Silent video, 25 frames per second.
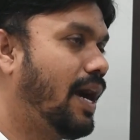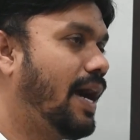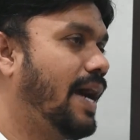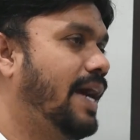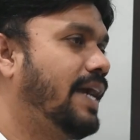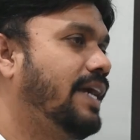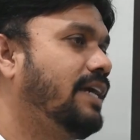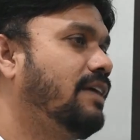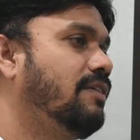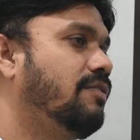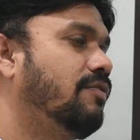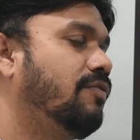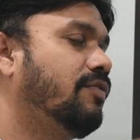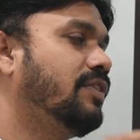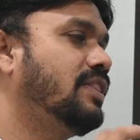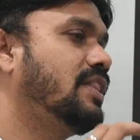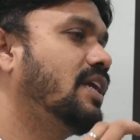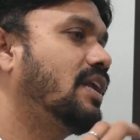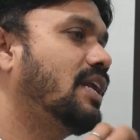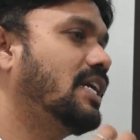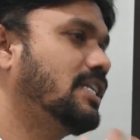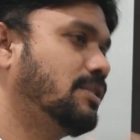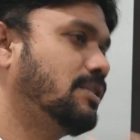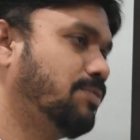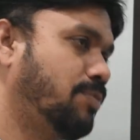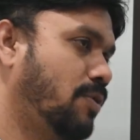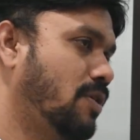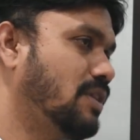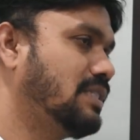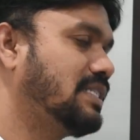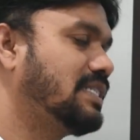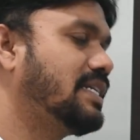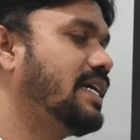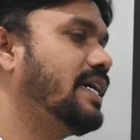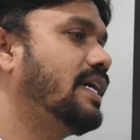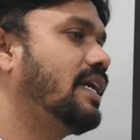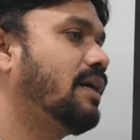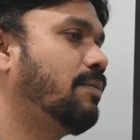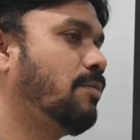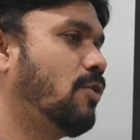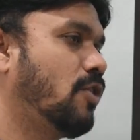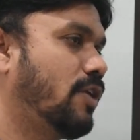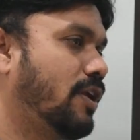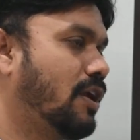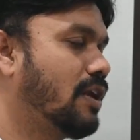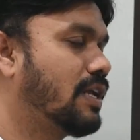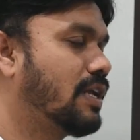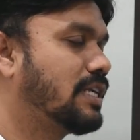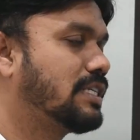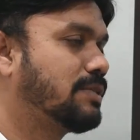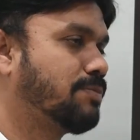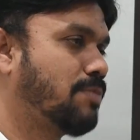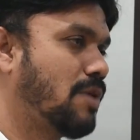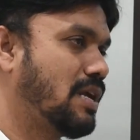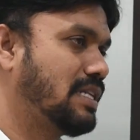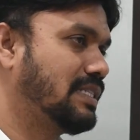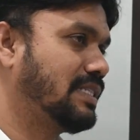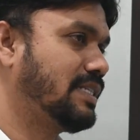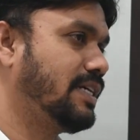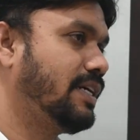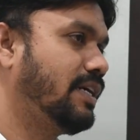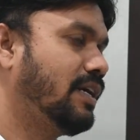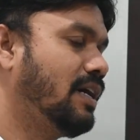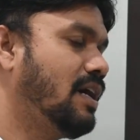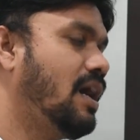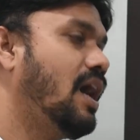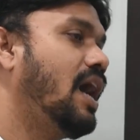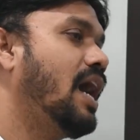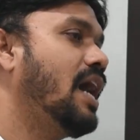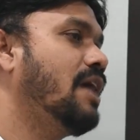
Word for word: and with the response data, model response data,